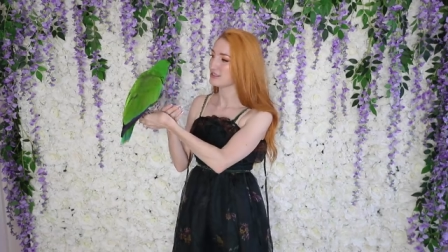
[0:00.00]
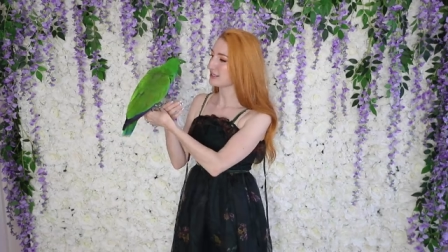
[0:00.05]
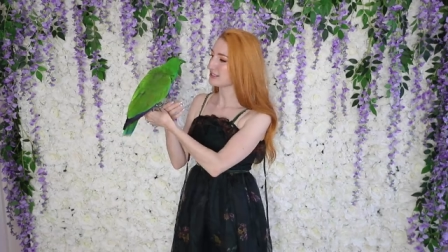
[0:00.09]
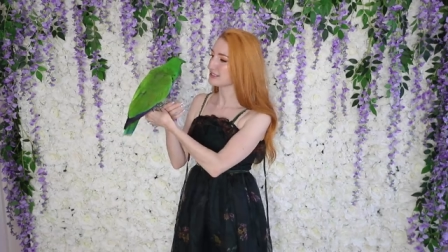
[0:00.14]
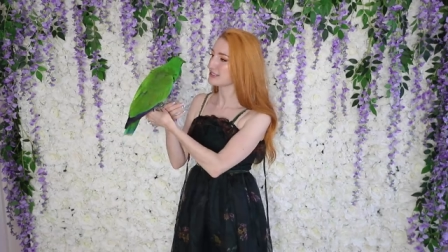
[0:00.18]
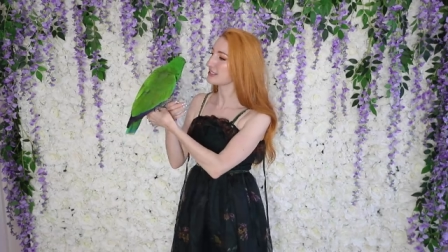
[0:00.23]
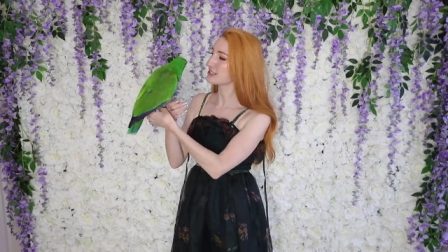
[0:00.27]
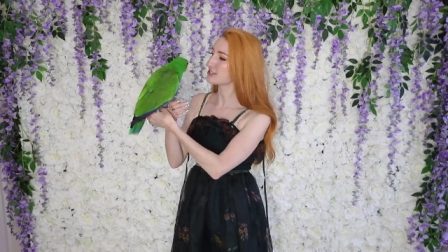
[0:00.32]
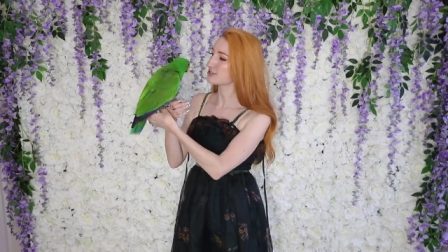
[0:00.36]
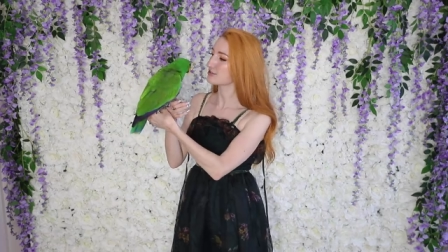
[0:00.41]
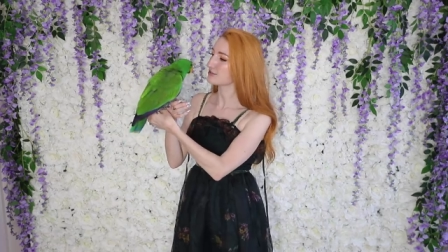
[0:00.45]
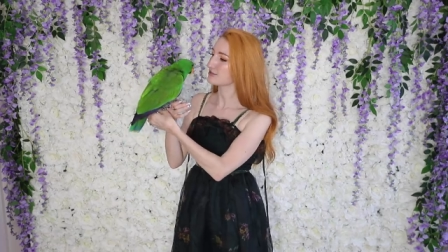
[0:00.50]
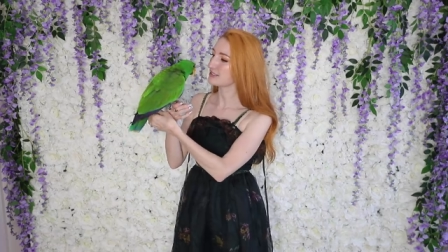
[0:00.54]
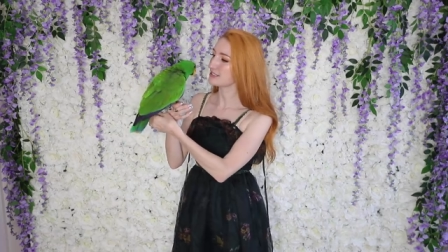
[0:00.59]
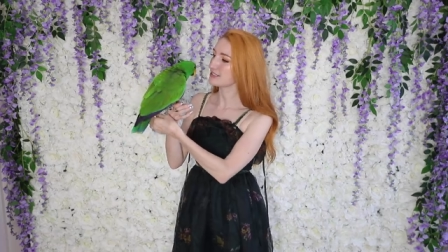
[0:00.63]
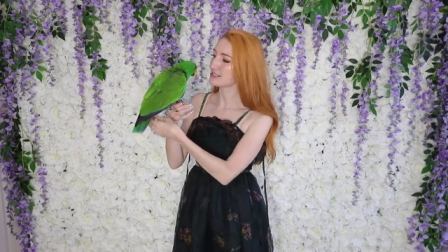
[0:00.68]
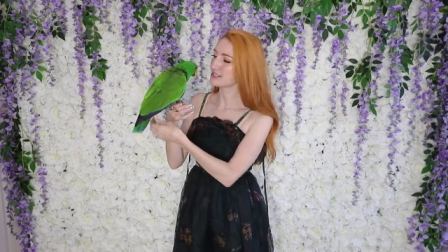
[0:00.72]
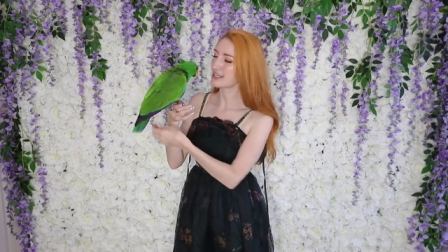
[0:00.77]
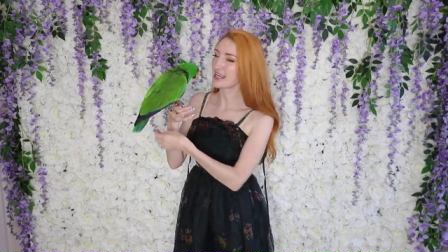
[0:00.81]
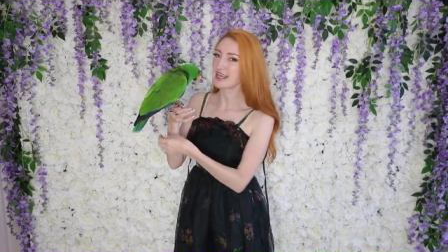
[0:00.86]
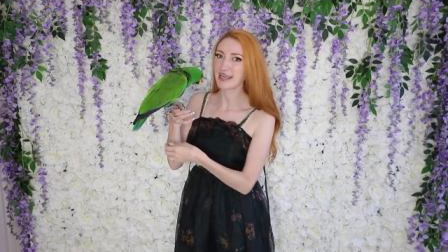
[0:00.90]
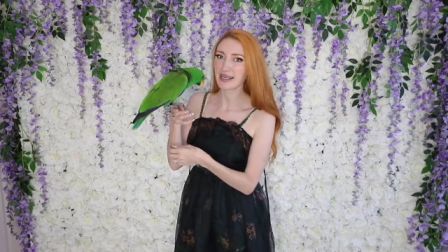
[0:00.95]

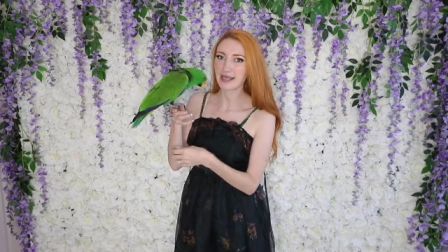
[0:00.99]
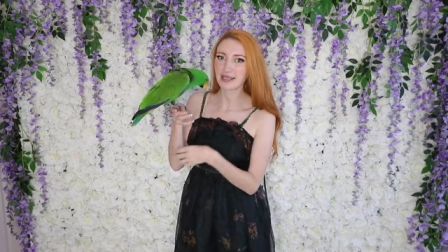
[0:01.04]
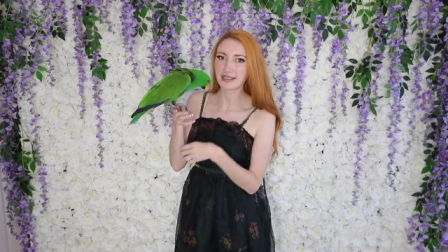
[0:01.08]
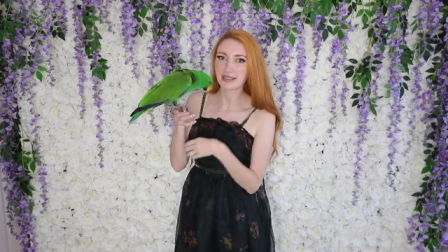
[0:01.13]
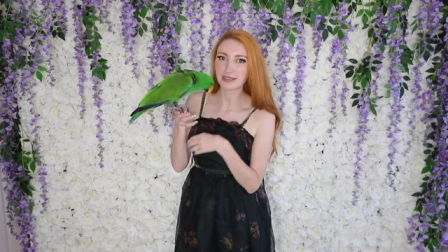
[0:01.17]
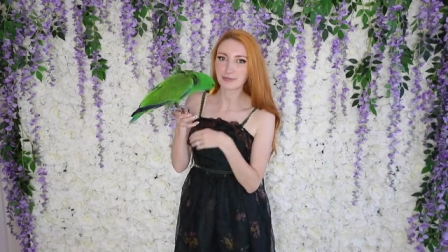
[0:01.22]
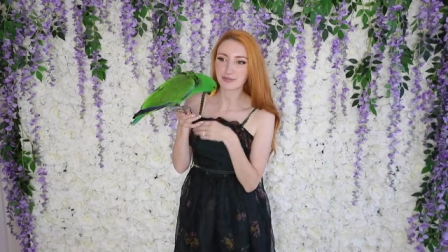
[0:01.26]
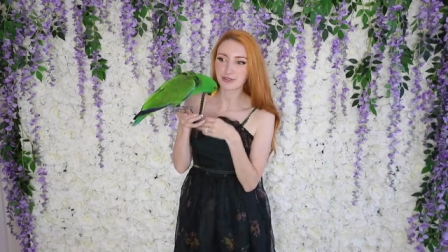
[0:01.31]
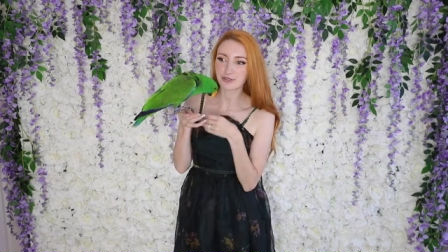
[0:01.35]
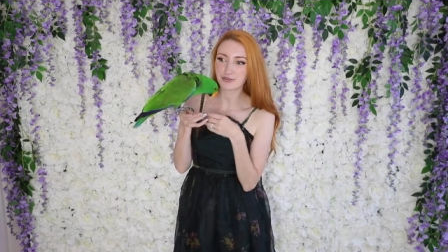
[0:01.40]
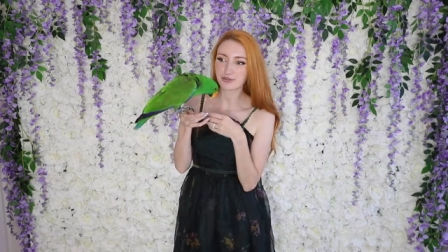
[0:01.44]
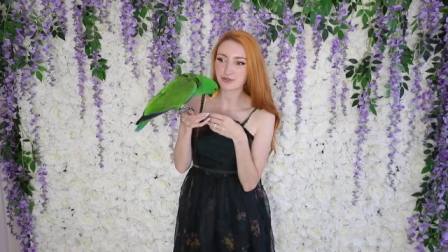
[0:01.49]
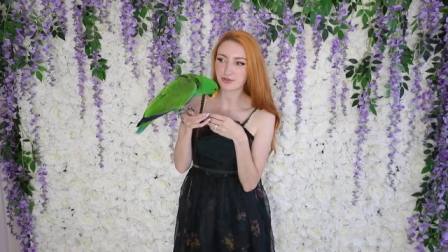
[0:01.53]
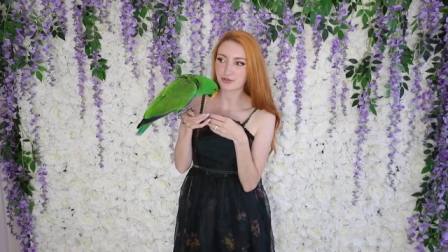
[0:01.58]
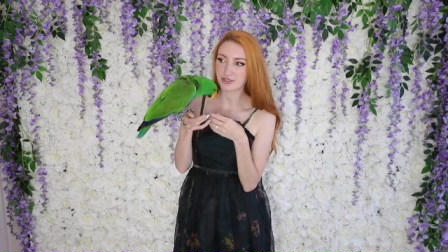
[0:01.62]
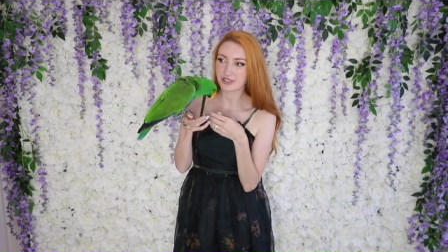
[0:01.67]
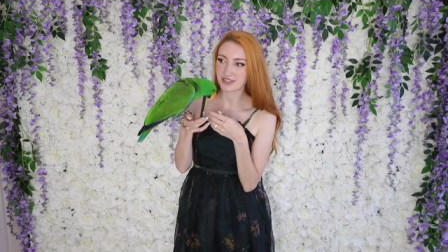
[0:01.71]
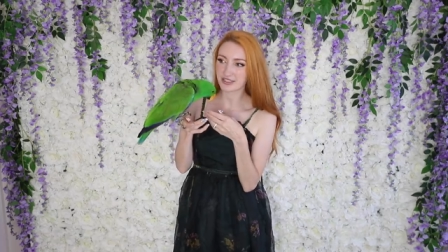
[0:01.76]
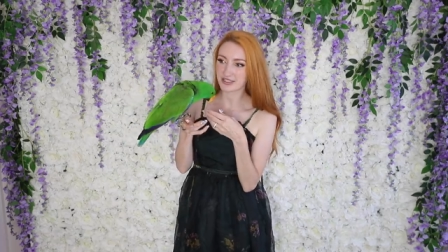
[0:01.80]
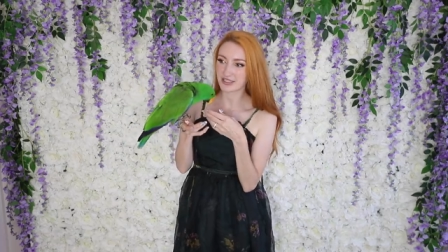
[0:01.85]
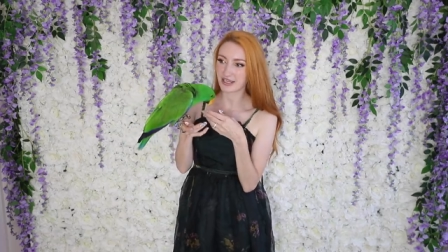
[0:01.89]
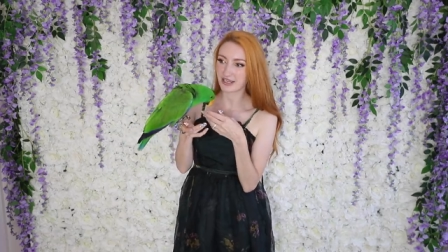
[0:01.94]
accessories, hair clips, all
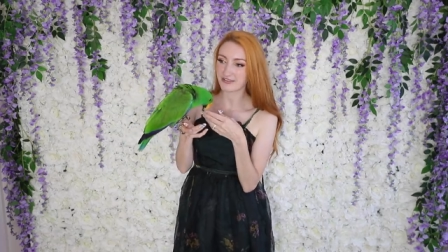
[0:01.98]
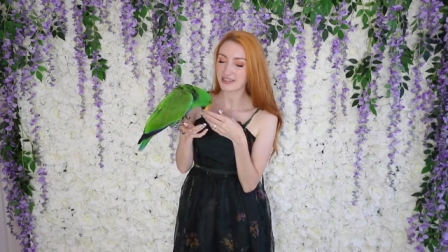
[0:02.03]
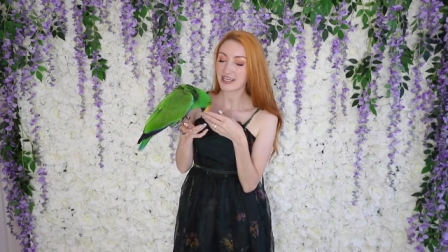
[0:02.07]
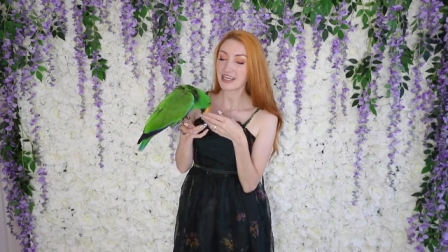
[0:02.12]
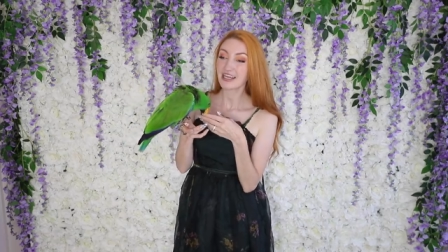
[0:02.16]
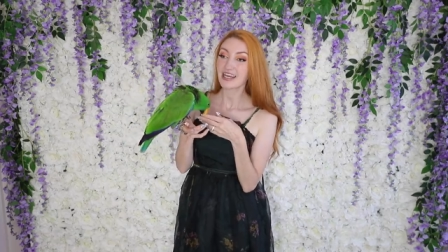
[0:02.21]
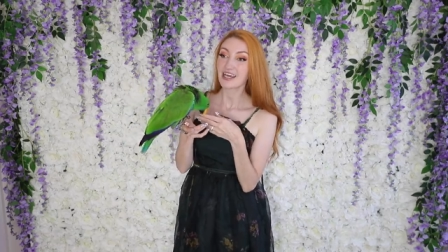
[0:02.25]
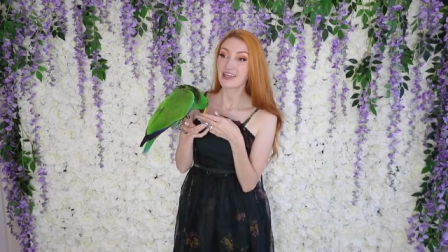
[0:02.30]
sorts of stuff.